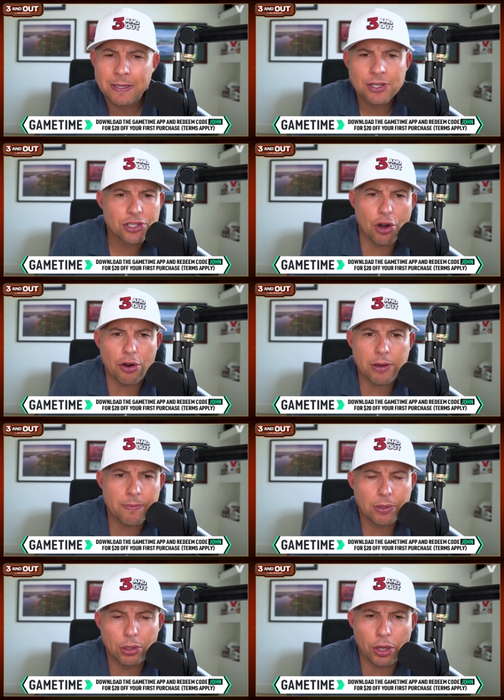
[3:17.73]
Started
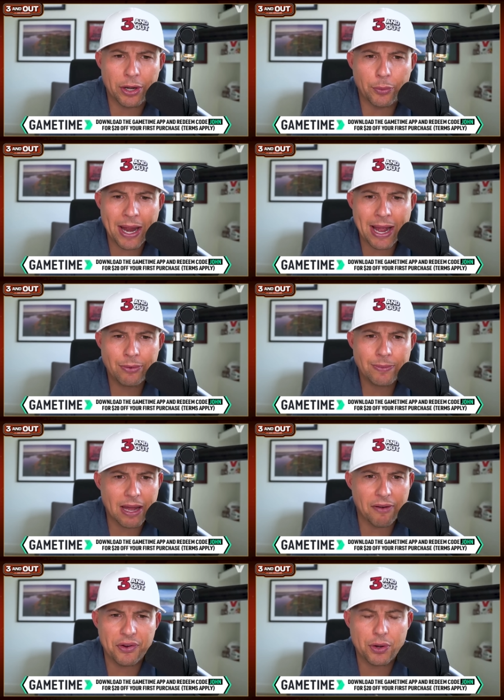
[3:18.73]
looking around,
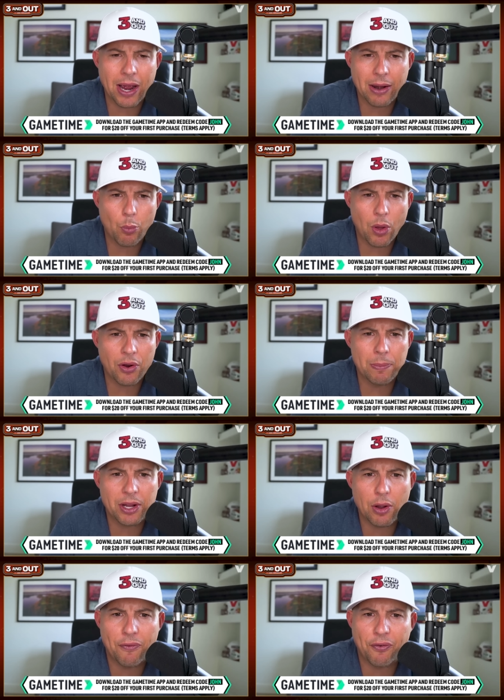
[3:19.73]
got to figure out whether I'm going
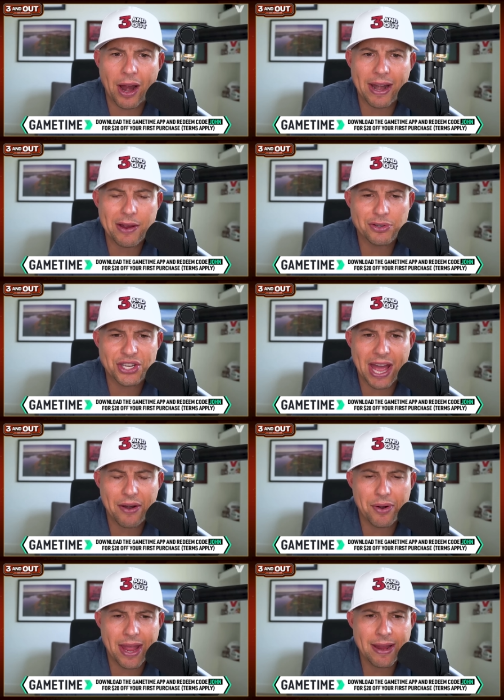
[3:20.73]
to go Friday or
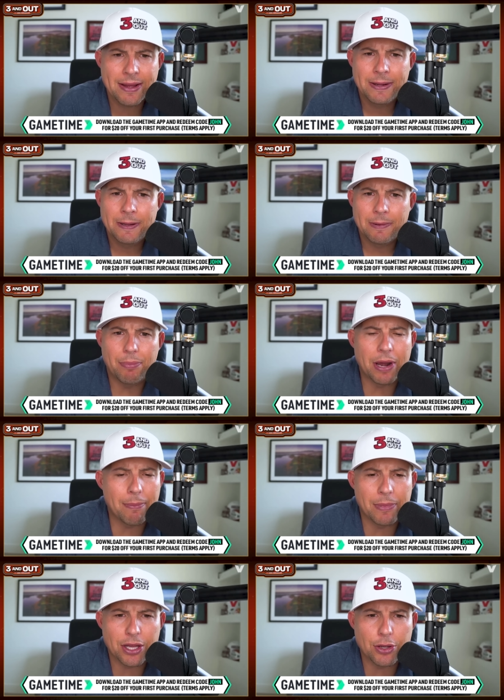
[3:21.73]
Saturday, but I'm
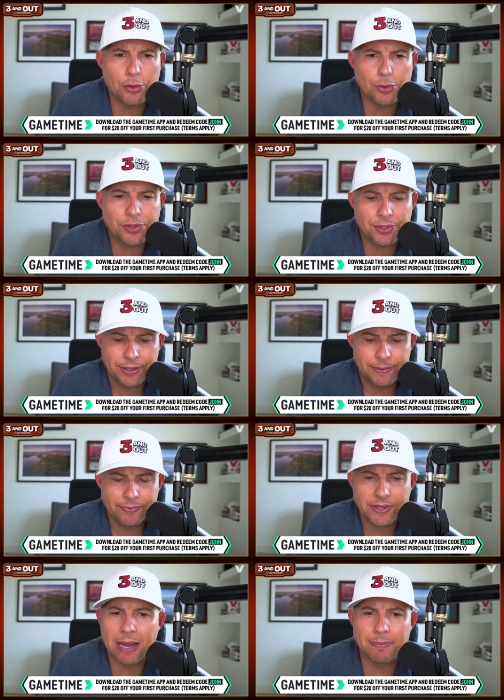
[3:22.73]
going to use
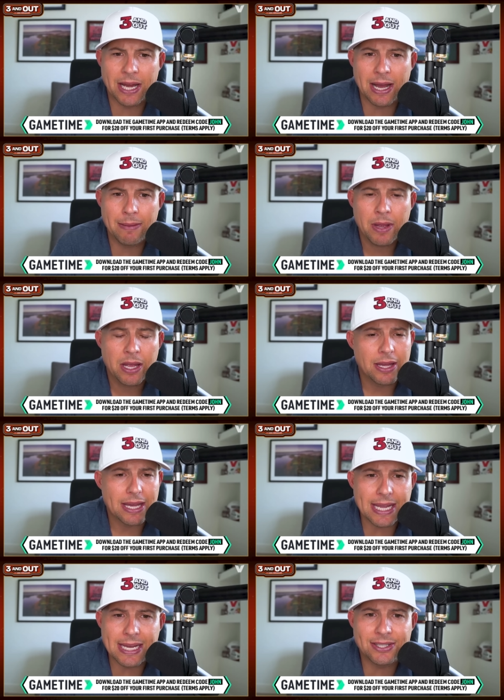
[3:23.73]
Gametime.
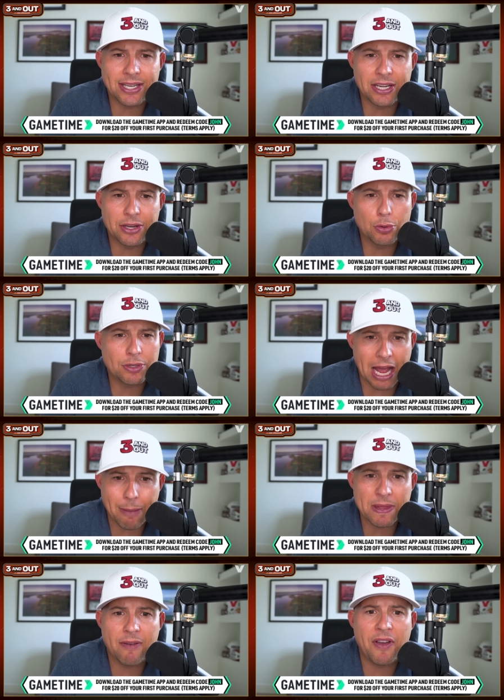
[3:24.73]
Easy to do.
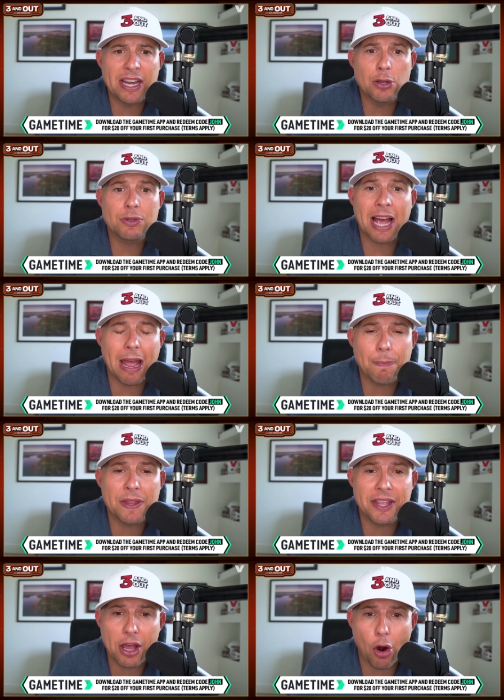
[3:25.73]
Type in the venue, type
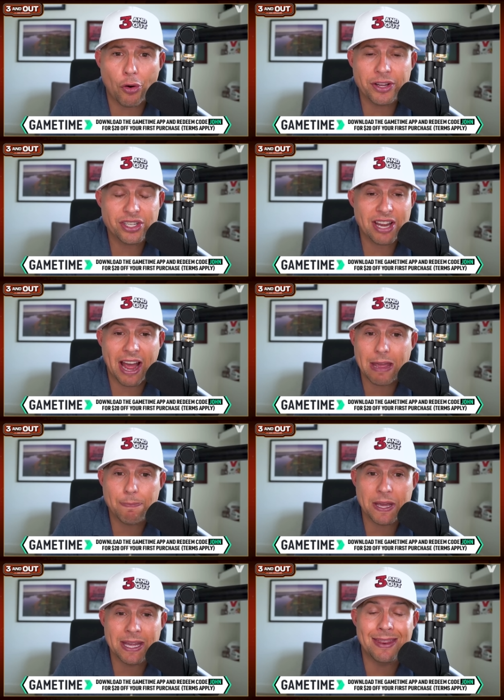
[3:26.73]
in the artist,
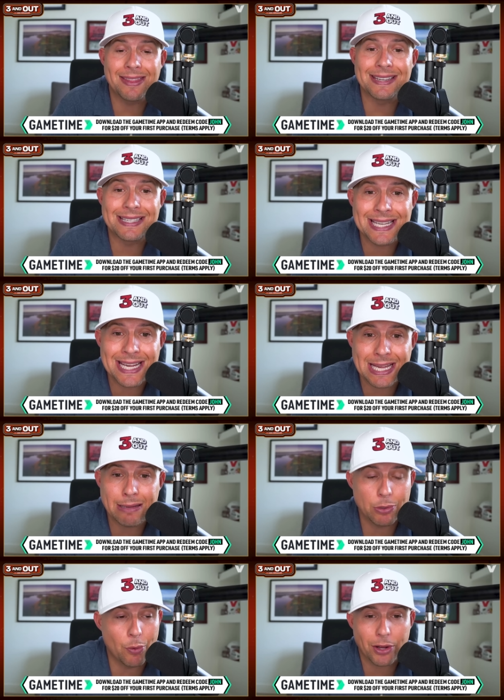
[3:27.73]
type in the
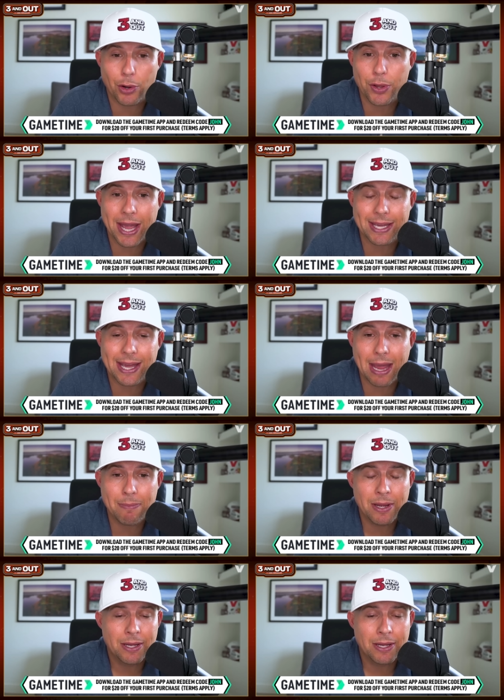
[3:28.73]
team. You want to go to a Yankee game?